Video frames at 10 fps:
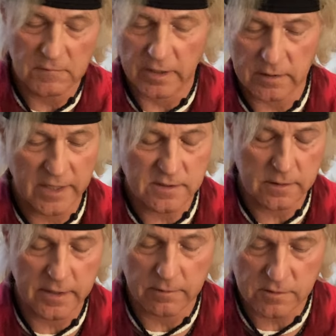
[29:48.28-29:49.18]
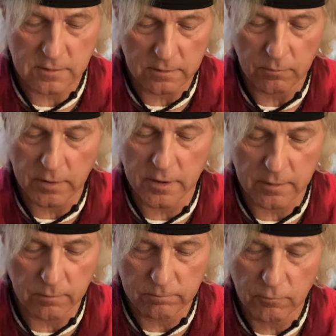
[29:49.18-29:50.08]
like last night, I was starting to work on
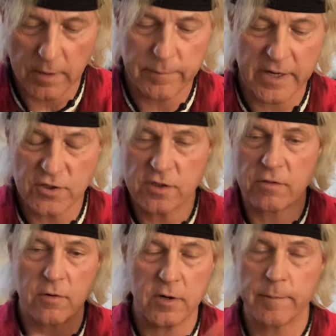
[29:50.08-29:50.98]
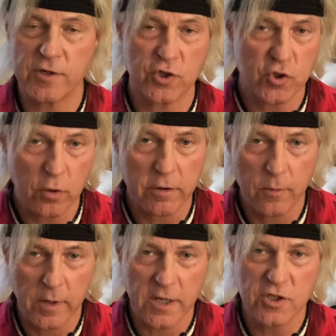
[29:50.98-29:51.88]
a web page to throw in a bunch of shorter
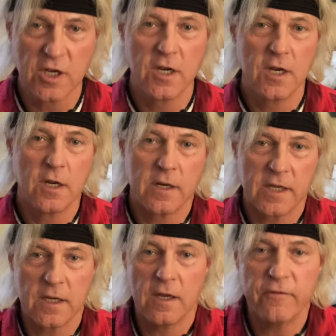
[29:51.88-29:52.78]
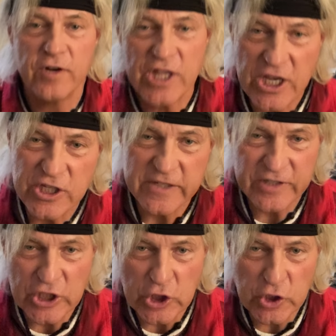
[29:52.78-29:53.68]
ones. For those of
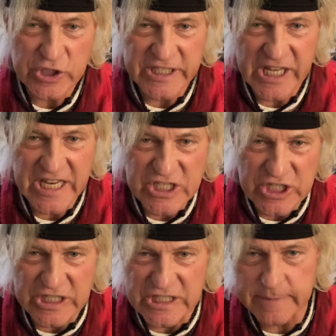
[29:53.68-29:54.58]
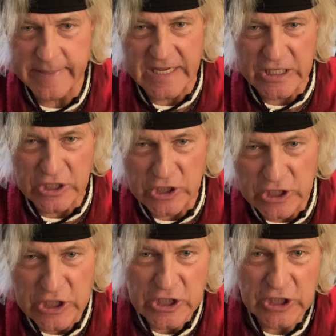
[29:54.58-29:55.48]
you whose attention
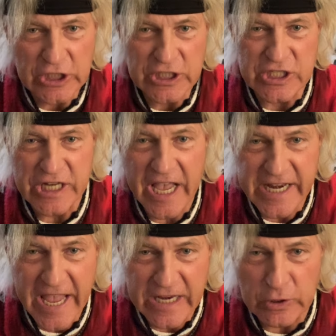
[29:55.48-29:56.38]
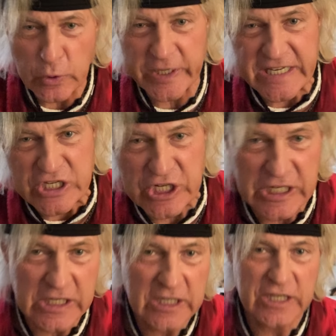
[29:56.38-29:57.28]
span is not
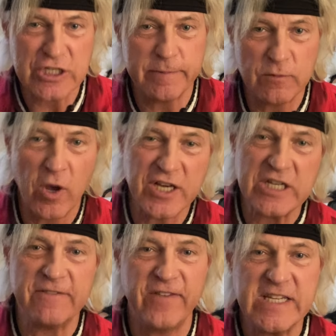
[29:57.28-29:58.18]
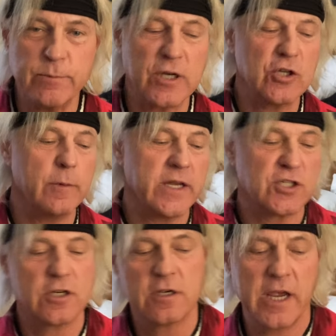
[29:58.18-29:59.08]
adequate, because you've been watching Facebook too
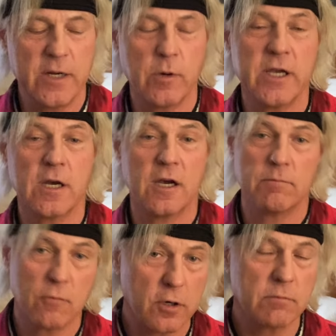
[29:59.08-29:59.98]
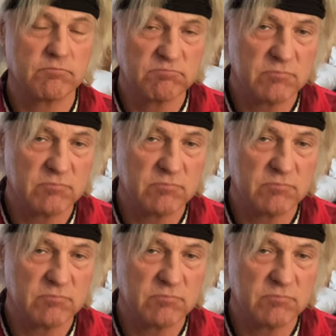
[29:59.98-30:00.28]
much. Anyway, uh, we're